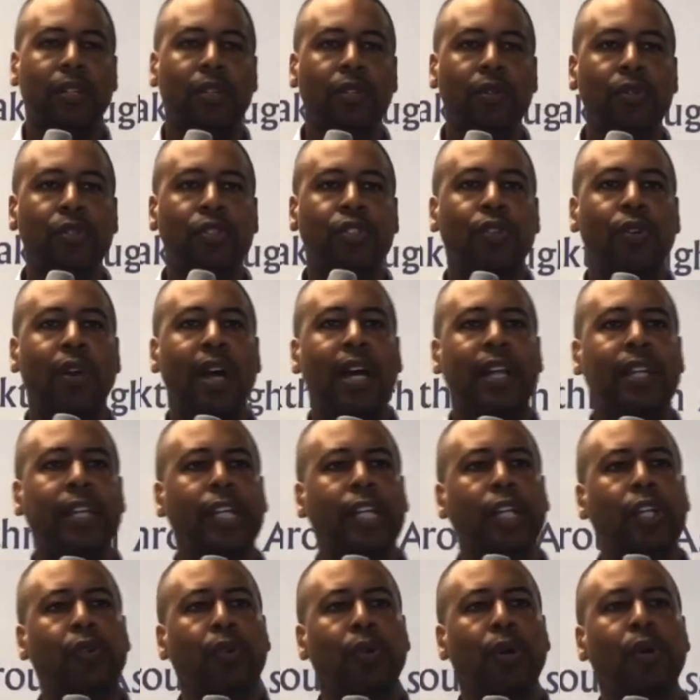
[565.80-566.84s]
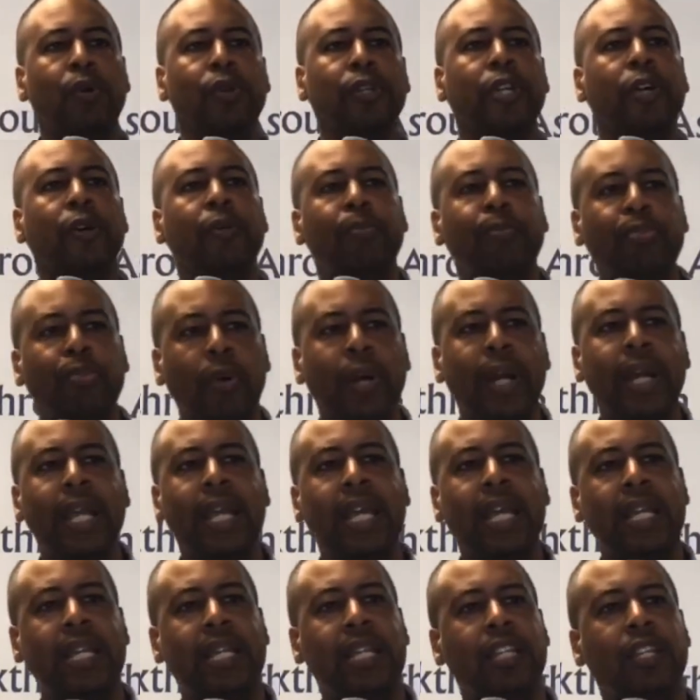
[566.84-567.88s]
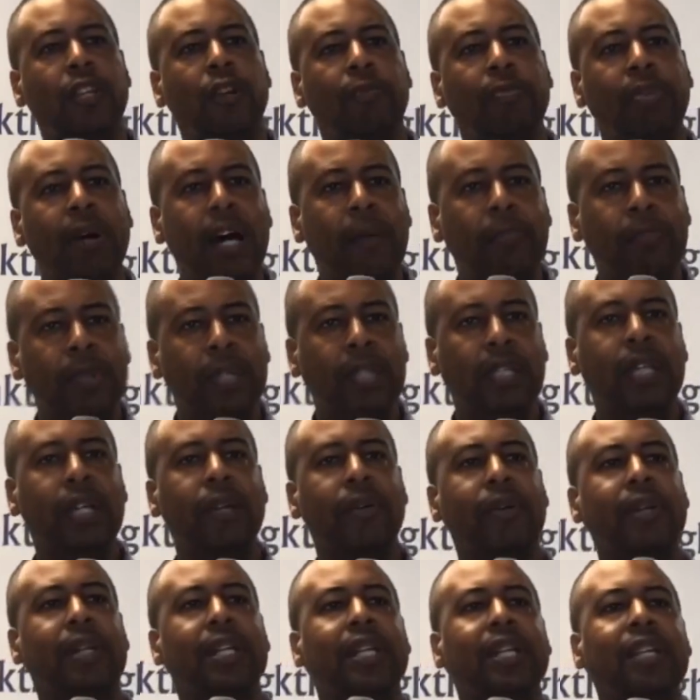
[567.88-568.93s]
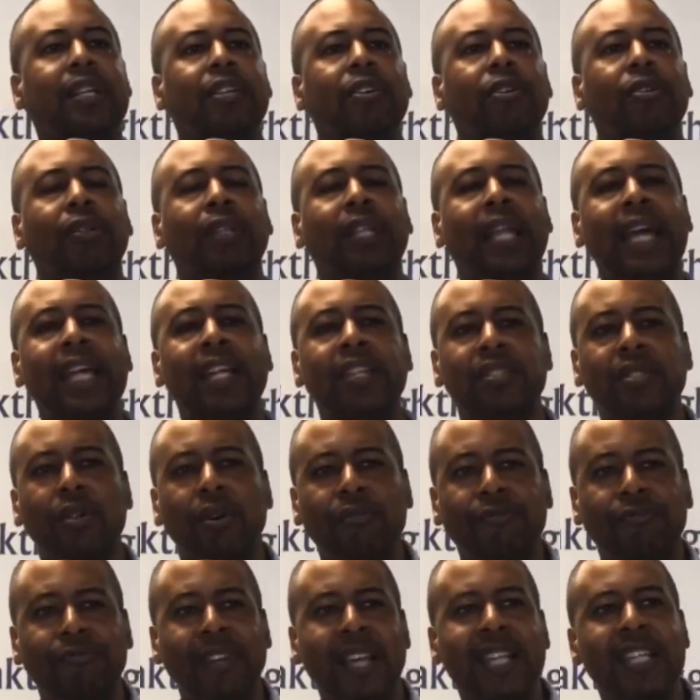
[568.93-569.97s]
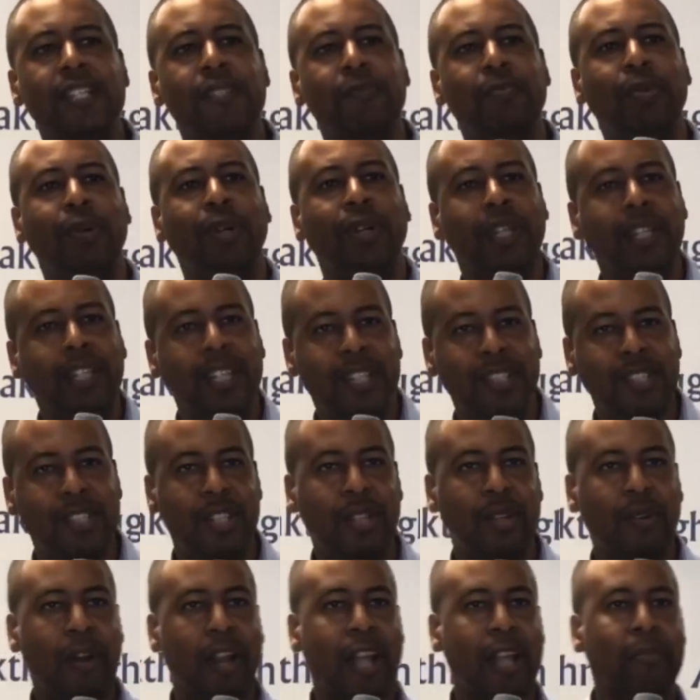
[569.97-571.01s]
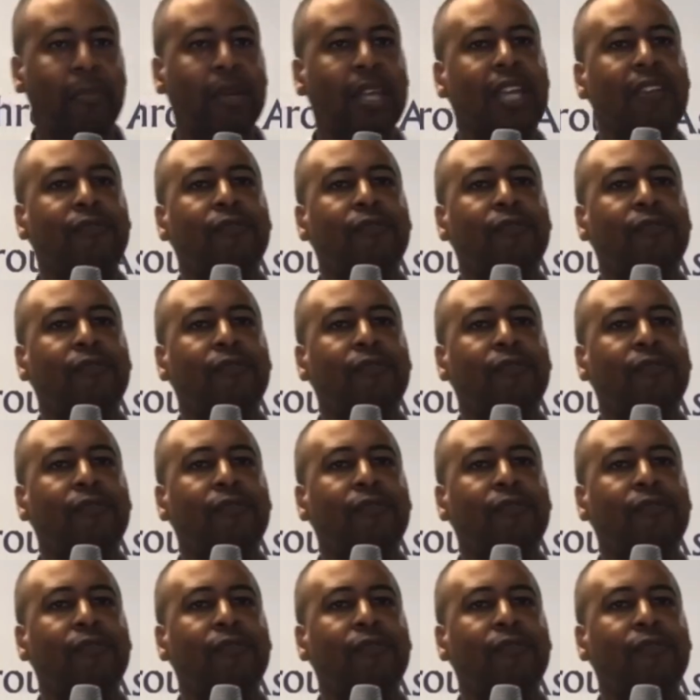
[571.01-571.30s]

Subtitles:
You trying to grow your brand and your popularity and your likes on Facebook and Instagram.